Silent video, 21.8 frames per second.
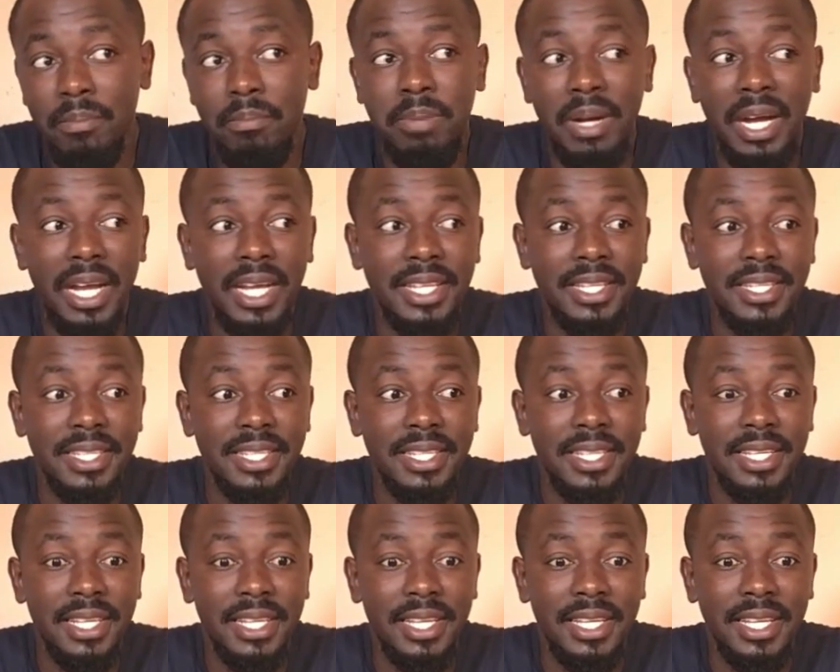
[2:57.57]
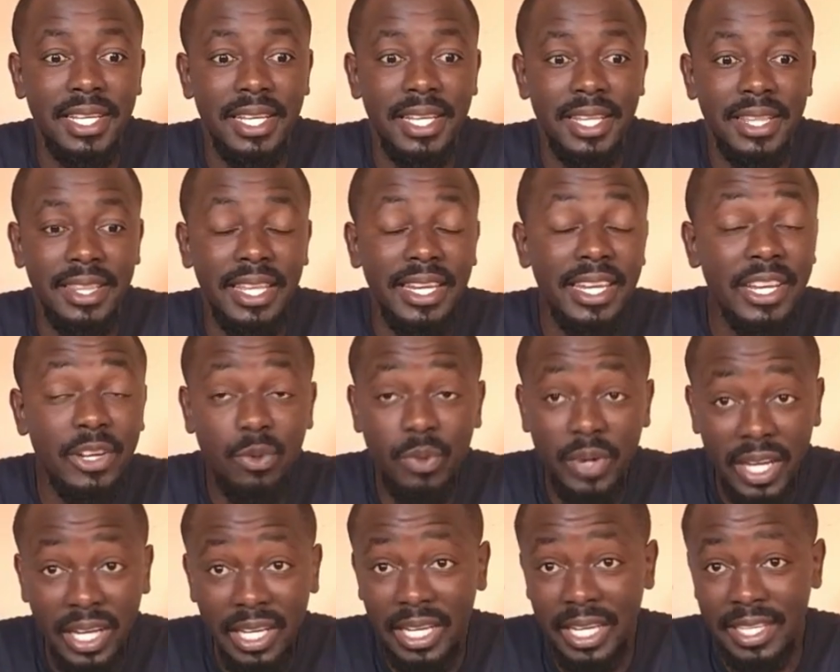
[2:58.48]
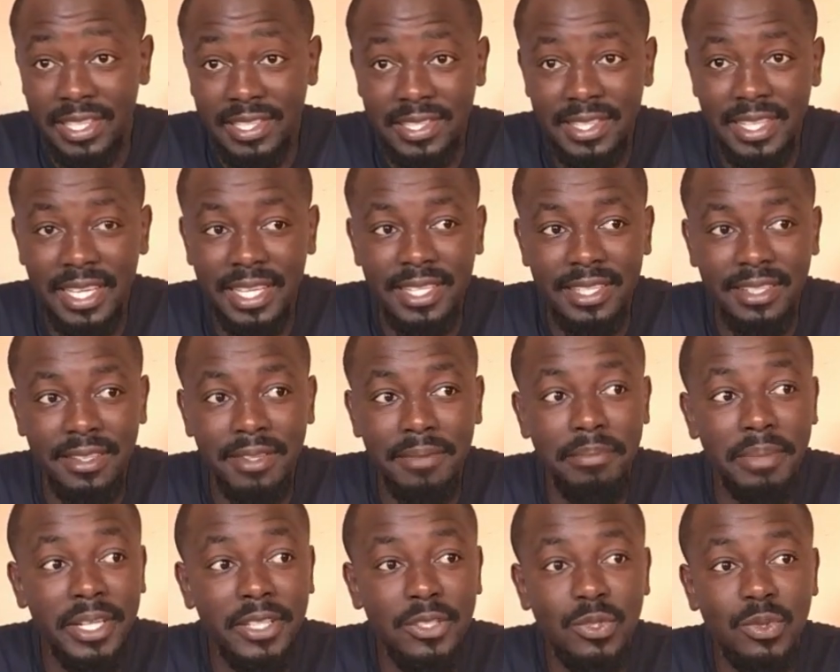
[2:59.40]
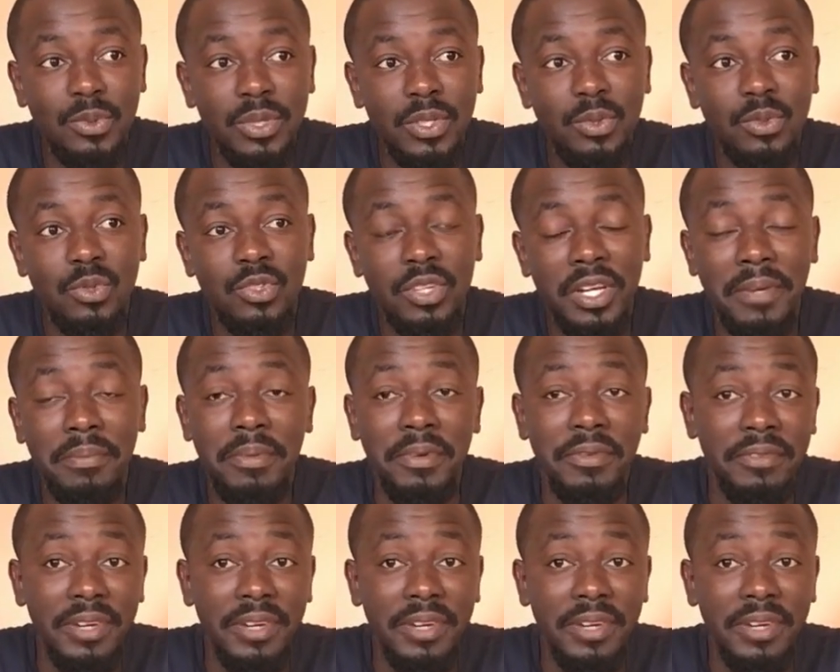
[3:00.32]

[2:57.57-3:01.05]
But they didn't realize that the best way to try and